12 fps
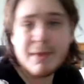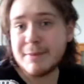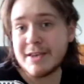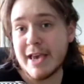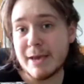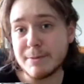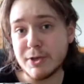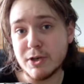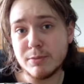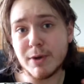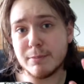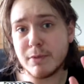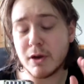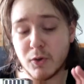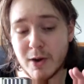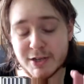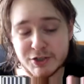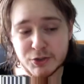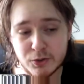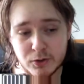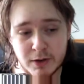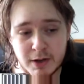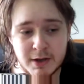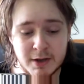GameCube, I'm not quite sure.
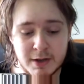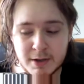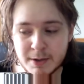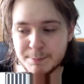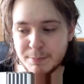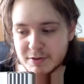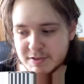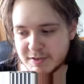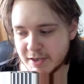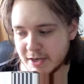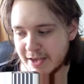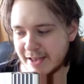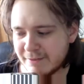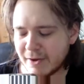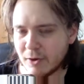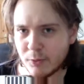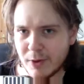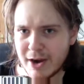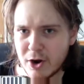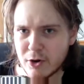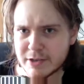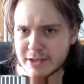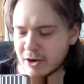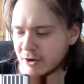But it felt right
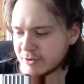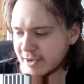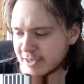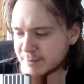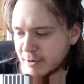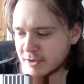owning it on Xbox